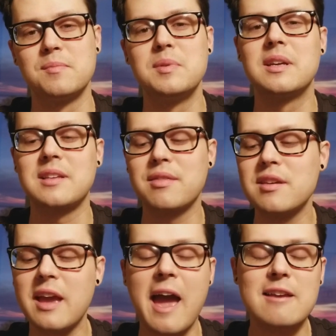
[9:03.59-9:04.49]
Because I
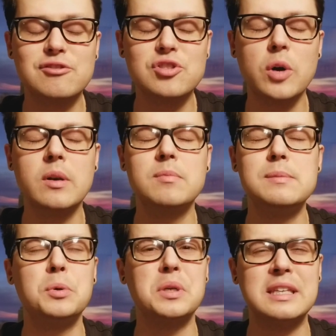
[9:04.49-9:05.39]
think so many
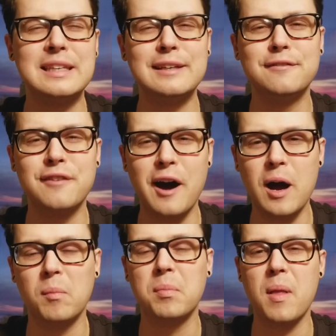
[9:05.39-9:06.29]
people give
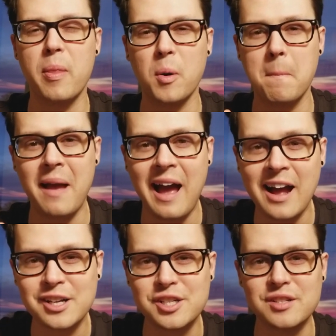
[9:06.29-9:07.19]
up their
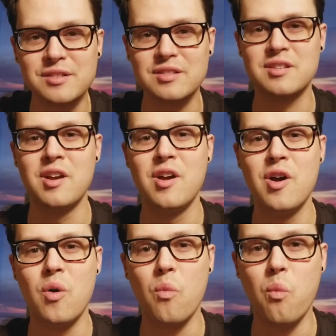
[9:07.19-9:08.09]
passions
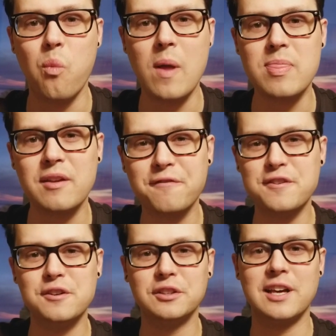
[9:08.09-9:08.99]
when they
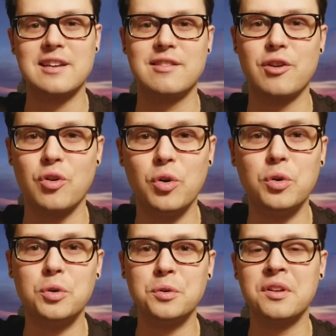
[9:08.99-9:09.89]
feel like they're
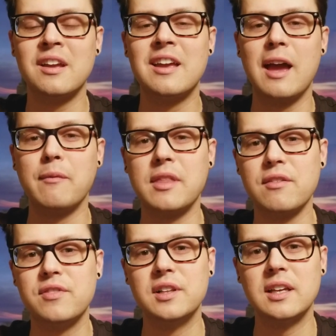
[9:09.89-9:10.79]
old and when they
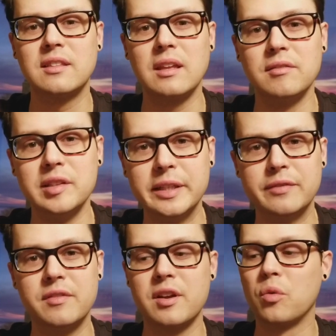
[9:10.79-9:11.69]
feel like they've
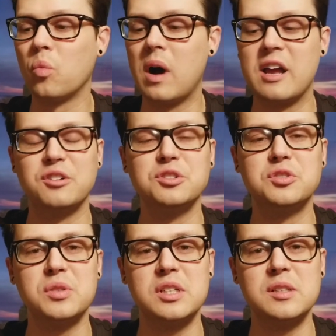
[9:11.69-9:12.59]
lived their wild
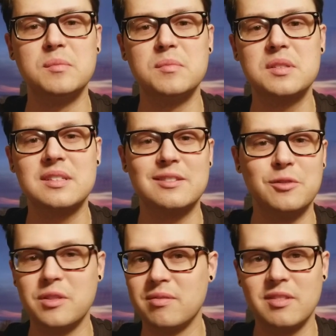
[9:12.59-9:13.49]
dreams
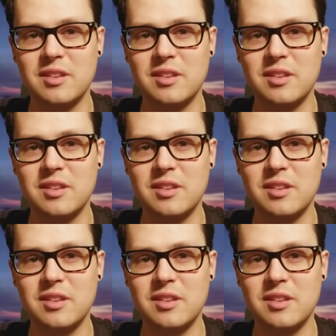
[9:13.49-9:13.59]
when,